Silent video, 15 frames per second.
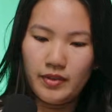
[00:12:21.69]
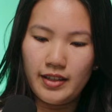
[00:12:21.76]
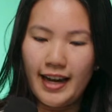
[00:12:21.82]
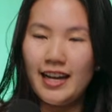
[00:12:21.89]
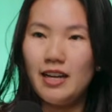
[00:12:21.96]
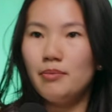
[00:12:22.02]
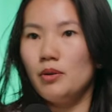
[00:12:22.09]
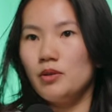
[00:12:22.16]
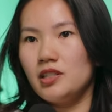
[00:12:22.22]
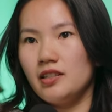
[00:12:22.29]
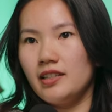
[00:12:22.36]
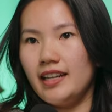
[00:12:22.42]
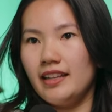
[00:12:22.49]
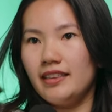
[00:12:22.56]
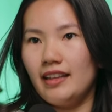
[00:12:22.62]
able to
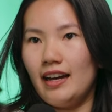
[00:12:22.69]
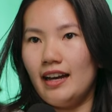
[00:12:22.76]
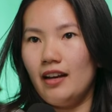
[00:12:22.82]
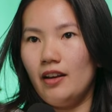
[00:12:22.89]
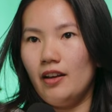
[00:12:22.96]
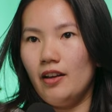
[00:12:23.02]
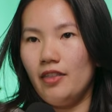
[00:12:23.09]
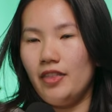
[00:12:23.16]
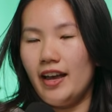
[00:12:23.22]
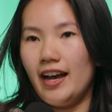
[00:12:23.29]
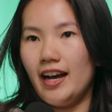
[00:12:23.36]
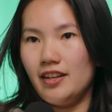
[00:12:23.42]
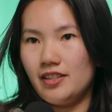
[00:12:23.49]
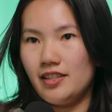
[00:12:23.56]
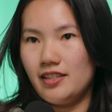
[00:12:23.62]
get the
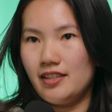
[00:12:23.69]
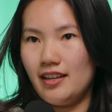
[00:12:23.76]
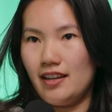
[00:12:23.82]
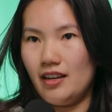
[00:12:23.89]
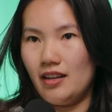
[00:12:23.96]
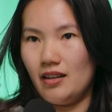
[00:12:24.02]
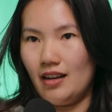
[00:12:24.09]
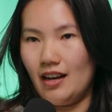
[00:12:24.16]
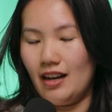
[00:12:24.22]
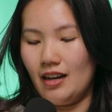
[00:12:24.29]
houses there